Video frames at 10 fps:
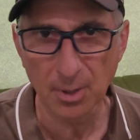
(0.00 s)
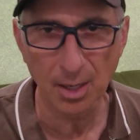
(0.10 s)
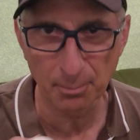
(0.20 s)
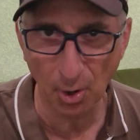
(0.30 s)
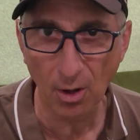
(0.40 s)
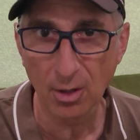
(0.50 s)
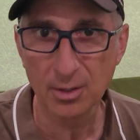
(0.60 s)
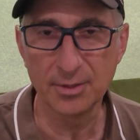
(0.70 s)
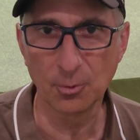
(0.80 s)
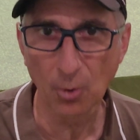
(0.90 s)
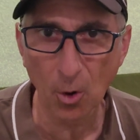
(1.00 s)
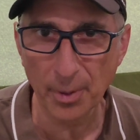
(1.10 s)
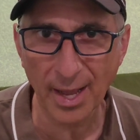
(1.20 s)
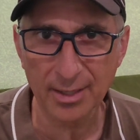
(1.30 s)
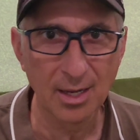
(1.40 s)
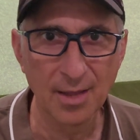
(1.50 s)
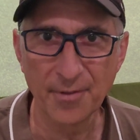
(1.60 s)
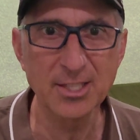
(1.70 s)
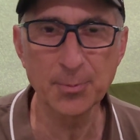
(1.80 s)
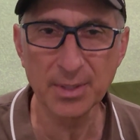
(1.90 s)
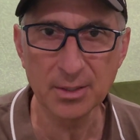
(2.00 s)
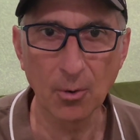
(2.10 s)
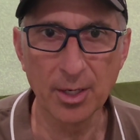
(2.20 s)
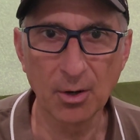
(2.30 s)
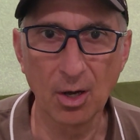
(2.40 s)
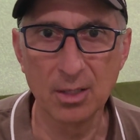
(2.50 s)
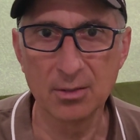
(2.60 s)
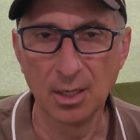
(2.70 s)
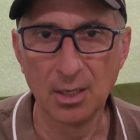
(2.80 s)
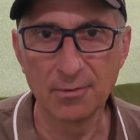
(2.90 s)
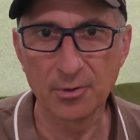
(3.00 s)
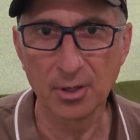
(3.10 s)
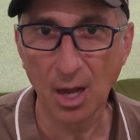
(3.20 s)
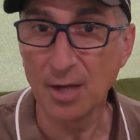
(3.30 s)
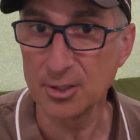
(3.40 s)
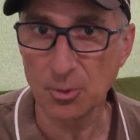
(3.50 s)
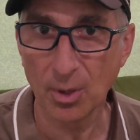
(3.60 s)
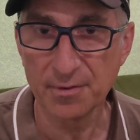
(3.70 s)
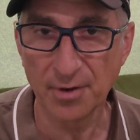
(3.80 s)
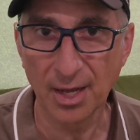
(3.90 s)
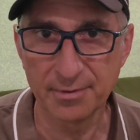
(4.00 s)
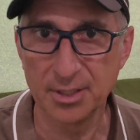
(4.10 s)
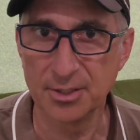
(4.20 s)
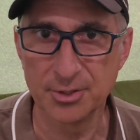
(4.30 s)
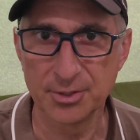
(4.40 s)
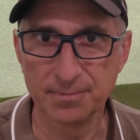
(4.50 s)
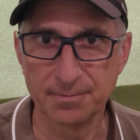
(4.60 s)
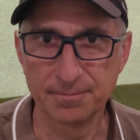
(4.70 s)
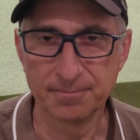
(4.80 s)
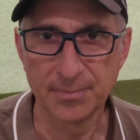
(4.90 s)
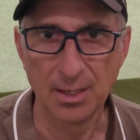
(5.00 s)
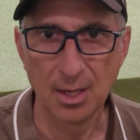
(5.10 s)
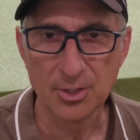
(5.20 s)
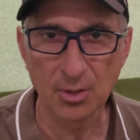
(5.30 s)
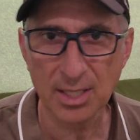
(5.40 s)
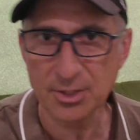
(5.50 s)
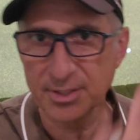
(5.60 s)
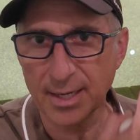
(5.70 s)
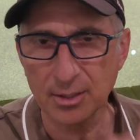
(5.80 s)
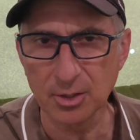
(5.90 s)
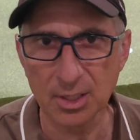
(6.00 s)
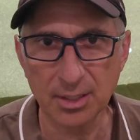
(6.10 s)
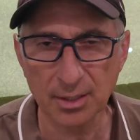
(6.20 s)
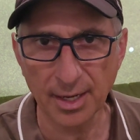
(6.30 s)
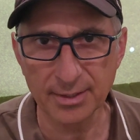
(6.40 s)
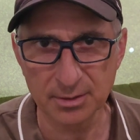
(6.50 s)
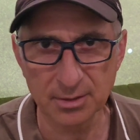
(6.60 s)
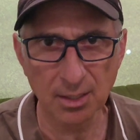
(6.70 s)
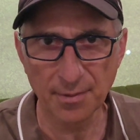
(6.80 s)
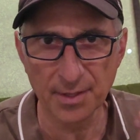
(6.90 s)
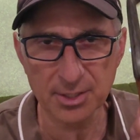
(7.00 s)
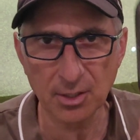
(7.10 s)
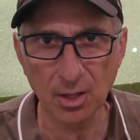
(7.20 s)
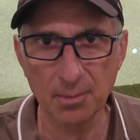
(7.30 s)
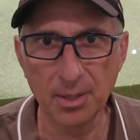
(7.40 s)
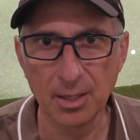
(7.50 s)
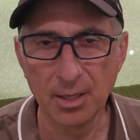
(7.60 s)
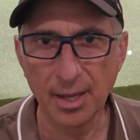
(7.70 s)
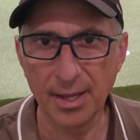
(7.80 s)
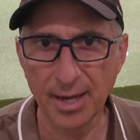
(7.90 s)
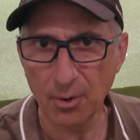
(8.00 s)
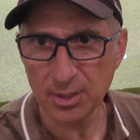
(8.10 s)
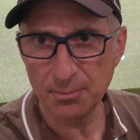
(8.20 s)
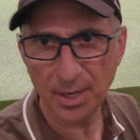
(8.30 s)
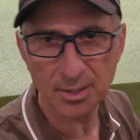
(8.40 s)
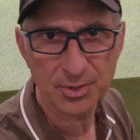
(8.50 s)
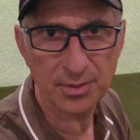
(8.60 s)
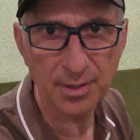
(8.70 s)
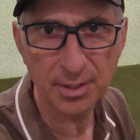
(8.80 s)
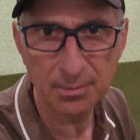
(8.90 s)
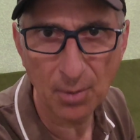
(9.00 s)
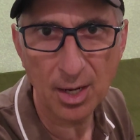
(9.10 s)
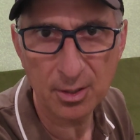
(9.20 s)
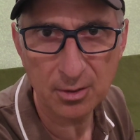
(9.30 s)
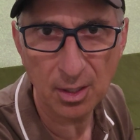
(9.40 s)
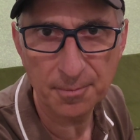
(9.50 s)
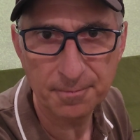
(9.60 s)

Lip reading: ball and the rollback, that's been going on for 125 years. So let's take a look at this club and how it compares to the modern club.